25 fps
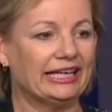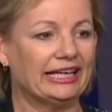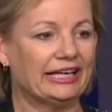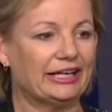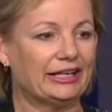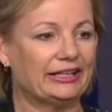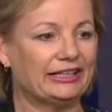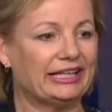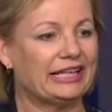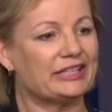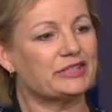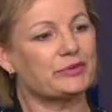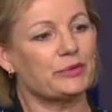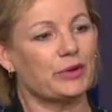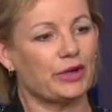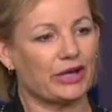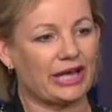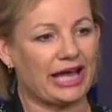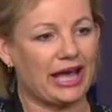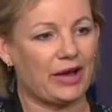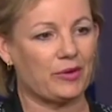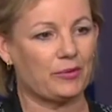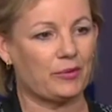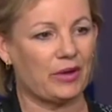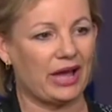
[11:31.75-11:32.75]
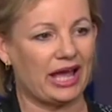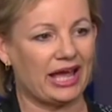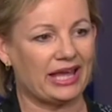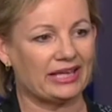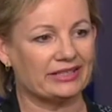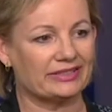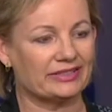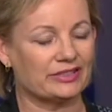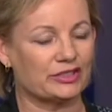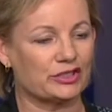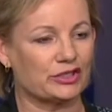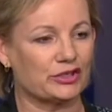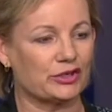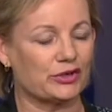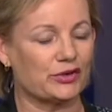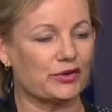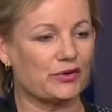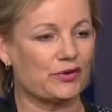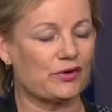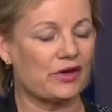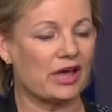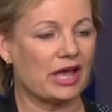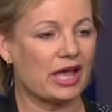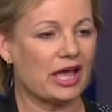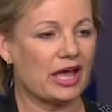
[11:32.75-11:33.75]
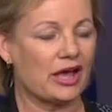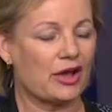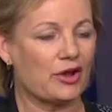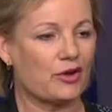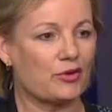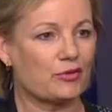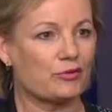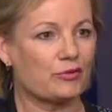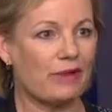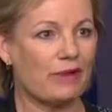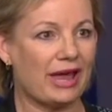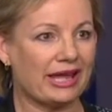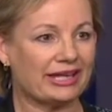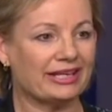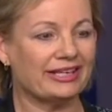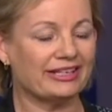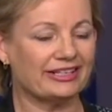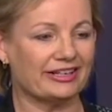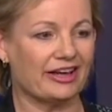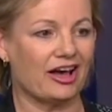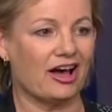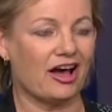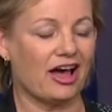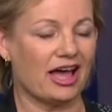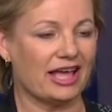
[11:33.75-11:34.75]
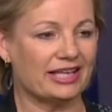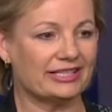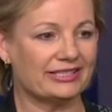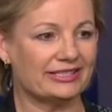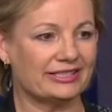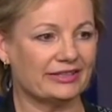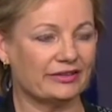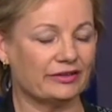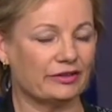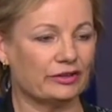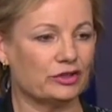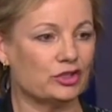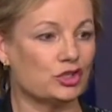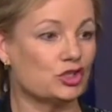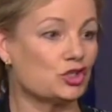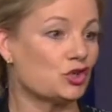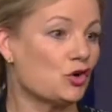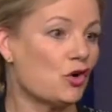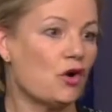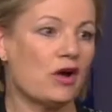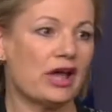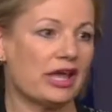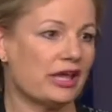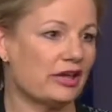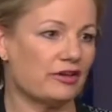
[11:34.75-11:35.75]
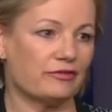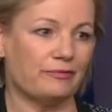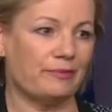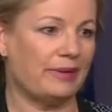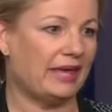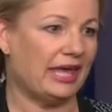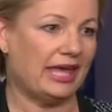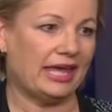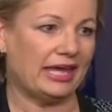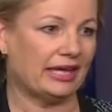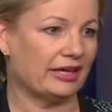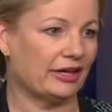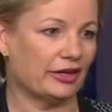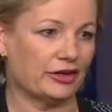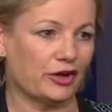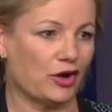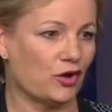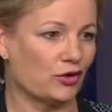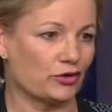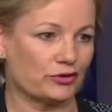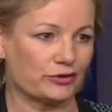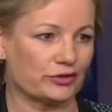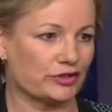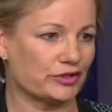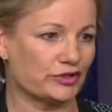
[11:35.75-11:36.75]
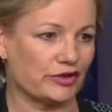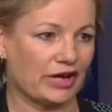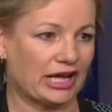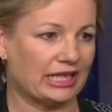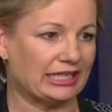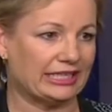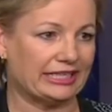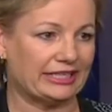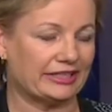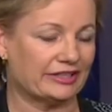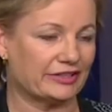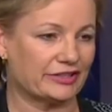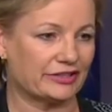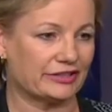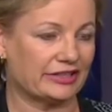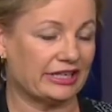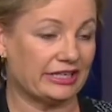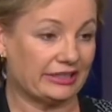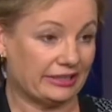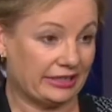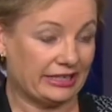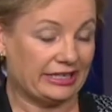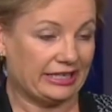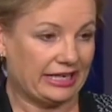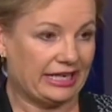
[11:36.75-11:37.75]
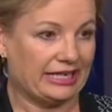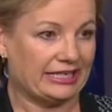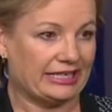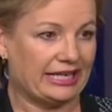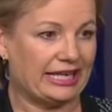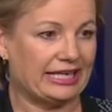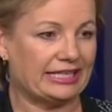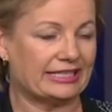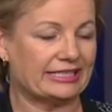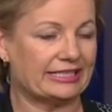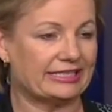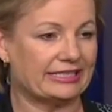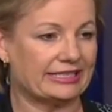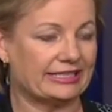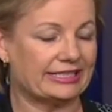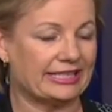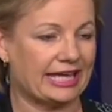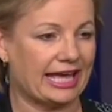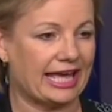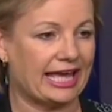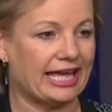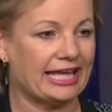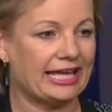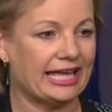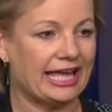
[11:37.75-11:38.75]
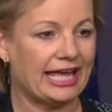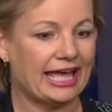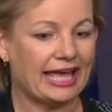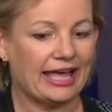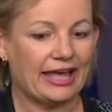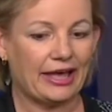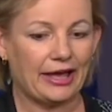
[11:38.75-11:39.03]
Let's work out ways to recognise the joy of being an older Australian in today,